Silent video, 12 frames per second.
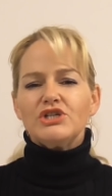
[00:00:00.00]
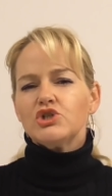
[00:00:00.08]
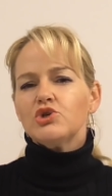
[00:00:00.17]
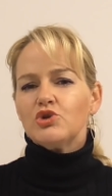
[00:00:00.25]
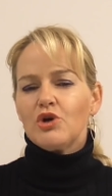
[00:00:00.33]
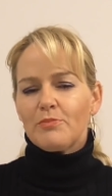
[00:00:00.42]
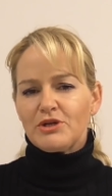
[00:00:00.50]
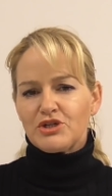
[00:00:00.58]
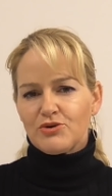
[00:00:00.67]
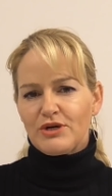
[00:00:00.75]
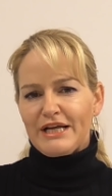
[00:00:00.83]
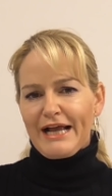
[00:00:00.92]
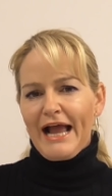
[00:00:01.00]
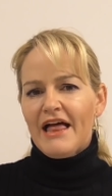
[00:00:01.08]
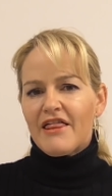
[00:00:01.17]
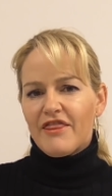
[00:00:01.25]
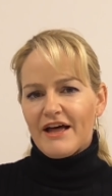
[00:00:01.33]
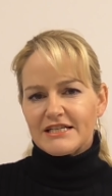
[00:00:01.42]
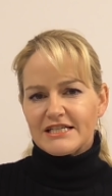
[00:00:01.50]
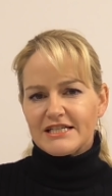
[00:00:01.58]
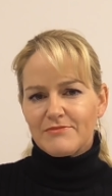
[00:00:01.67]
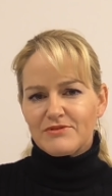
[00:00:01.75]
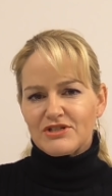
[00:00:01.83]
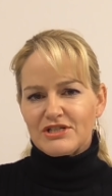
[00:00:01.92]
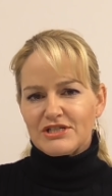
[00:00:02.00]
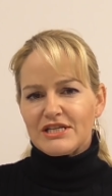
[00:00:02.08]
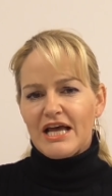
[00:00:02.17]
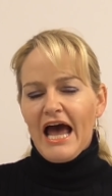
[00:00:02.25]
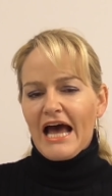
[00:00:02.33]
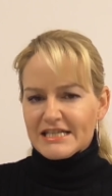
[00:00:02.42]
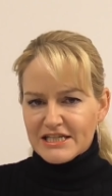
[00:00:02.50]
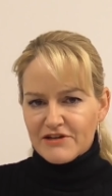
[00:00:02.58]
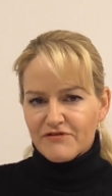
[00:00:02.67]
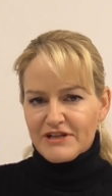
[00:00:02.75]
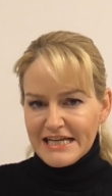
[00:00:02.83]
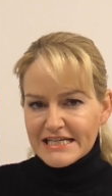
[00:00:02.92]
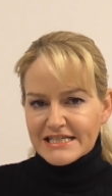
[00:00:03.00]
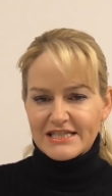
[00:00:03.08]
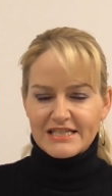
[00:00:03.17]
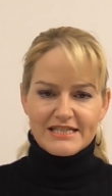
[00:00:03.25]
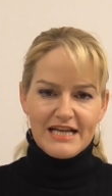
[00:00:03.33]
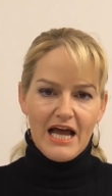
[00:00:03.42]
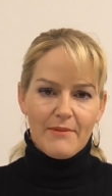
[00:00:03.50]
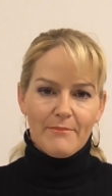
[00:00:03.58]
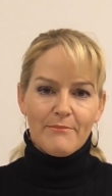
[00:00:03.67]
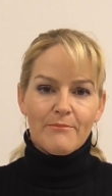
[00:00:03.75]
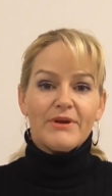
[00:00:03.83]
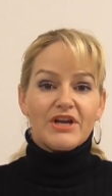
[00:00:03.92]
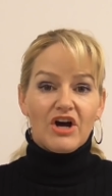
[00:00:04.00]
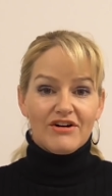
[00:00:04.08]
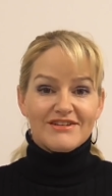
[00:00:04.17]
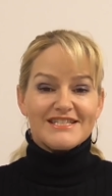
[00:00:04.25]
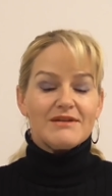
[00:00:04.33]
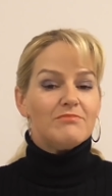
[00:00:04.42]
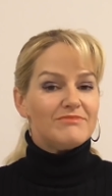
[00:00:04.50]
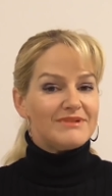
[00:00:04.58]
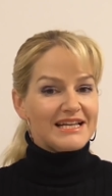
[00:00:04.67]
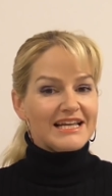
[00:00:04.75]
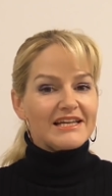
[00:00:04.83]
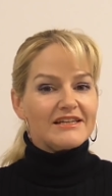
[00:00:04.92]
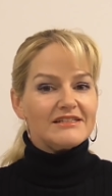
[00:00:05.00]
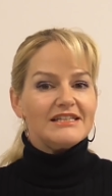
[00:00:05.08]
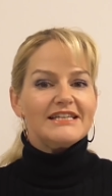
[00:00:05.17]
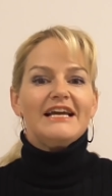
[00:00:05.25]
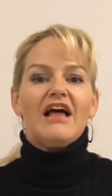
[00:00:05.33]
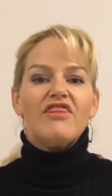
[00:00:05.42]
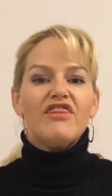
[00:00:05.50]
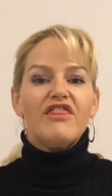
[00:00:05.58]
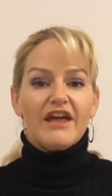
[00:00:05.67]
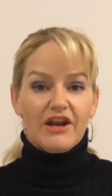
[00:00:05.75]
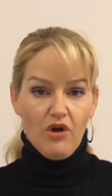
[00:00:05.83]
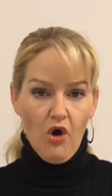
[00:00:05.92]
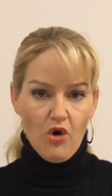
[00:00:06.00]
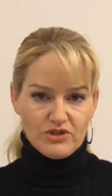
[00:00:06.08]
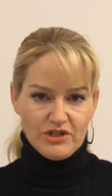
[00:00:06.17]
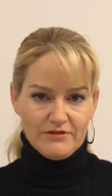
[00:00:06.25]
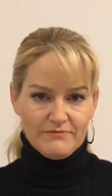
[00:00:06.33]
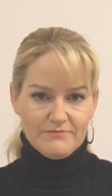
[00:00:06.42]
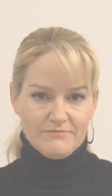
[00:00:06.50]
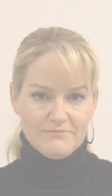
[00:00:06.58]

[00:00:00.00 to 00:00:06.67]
we should not be treating that substance as if it is the same, because molecularly, they're not.